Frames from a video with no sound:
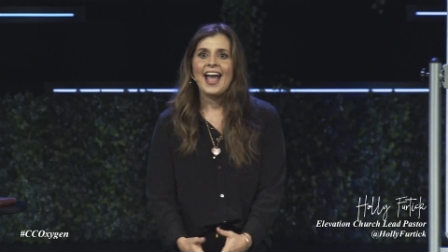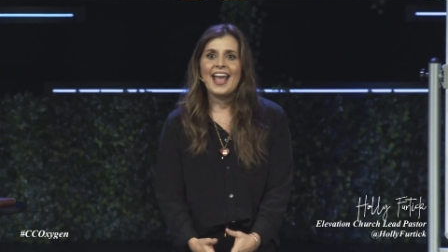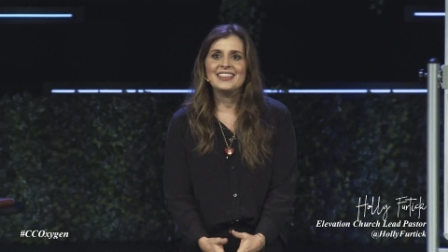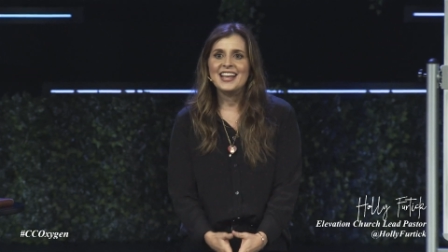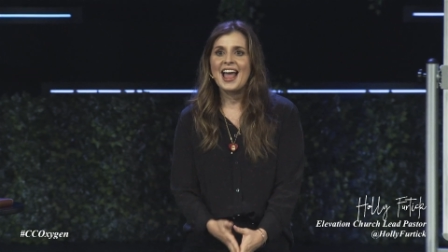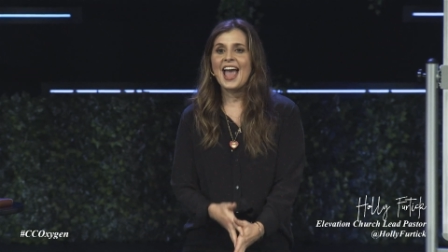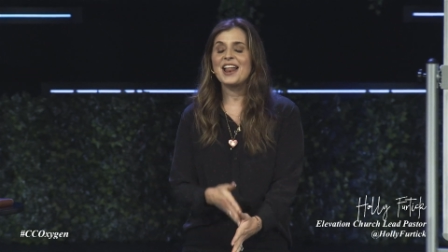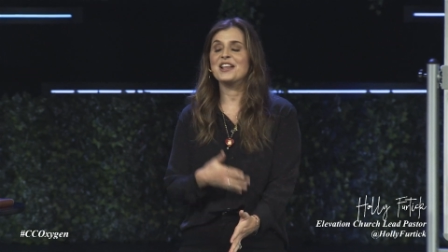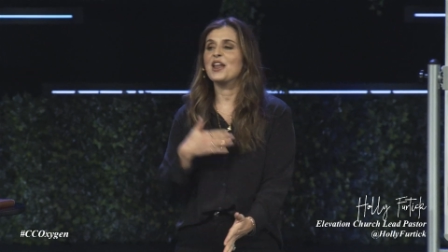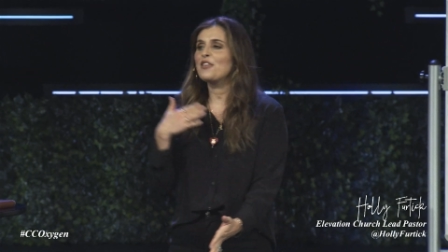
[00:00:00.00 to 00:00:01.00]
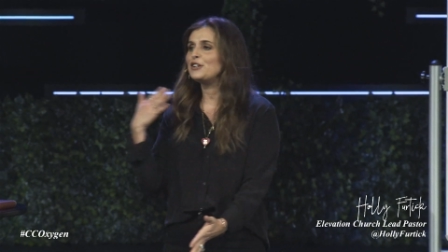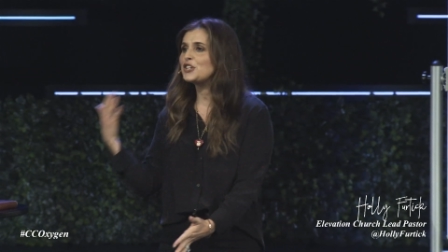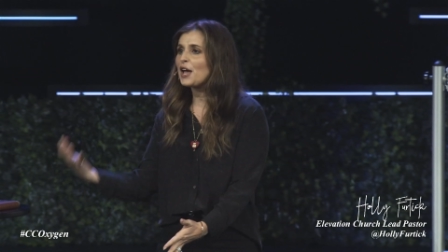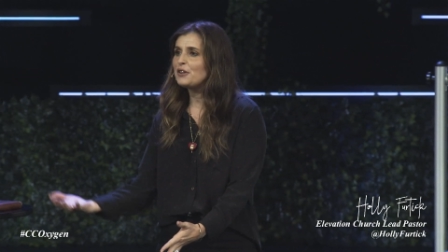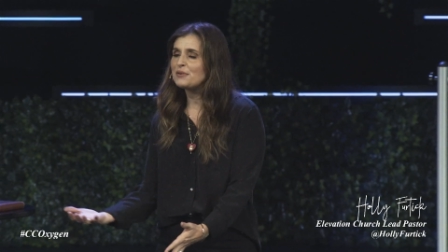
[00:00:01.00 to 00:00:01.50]
And then I had another
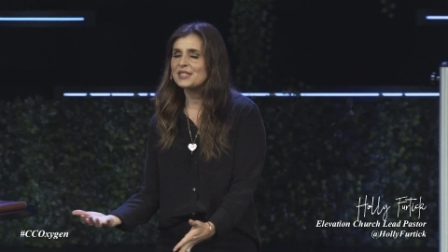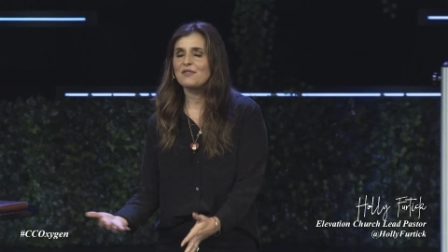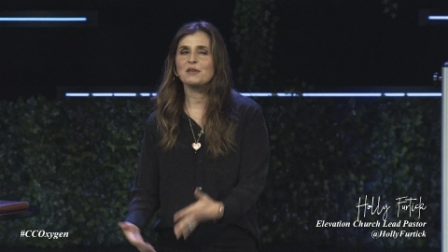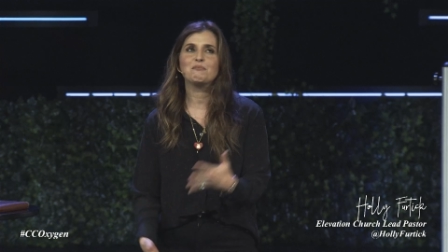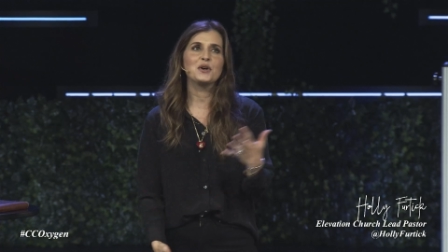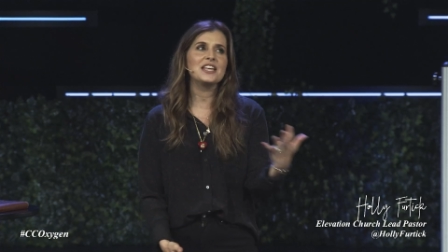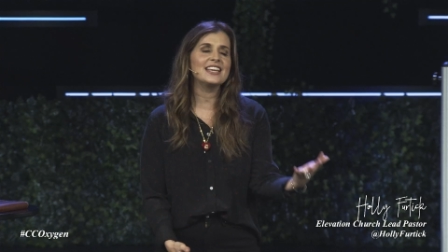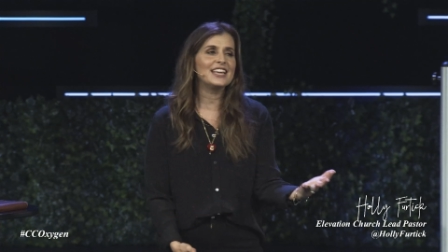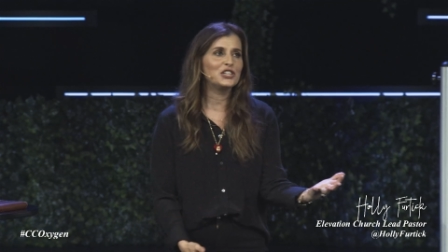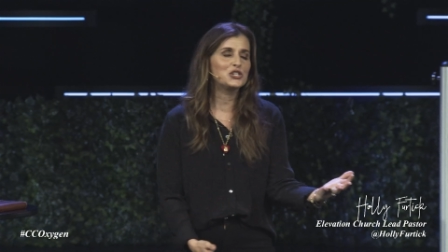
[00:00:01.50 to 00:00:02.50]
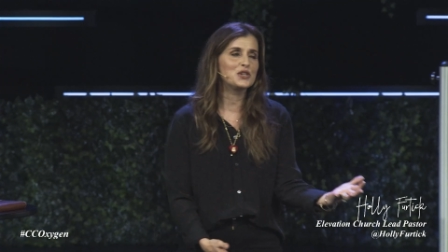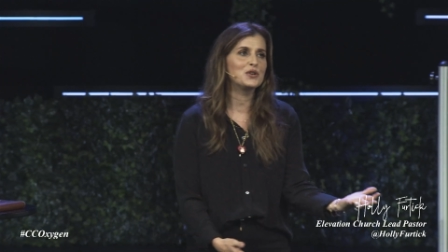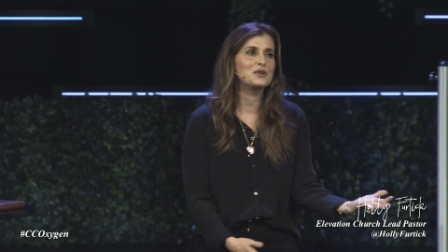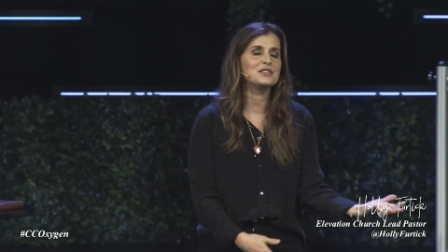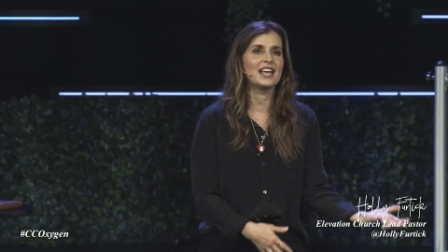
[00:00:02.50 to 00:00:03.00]
child who was having breathing
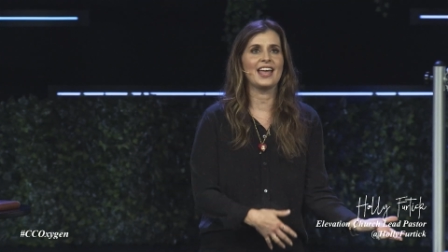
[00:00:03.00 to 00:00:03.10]
issues,